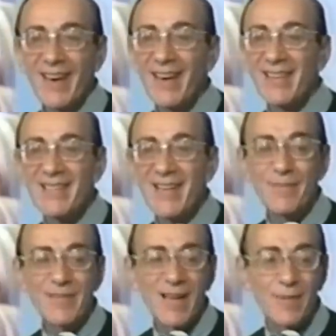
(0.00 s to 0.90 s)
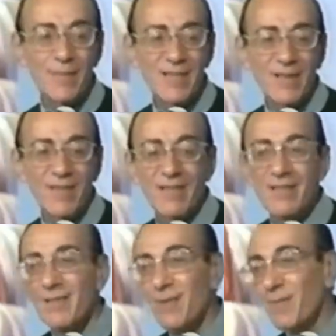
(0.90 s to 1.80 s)
And at the same time, he's giving
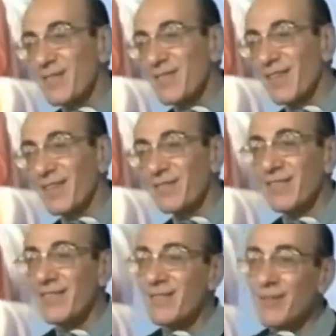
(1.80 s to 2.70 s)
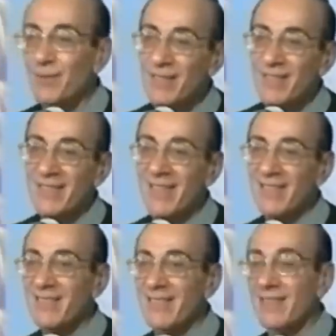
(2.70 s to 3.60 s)
so much love and so much
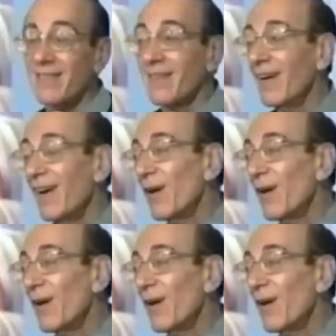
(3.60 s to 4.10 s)
attention that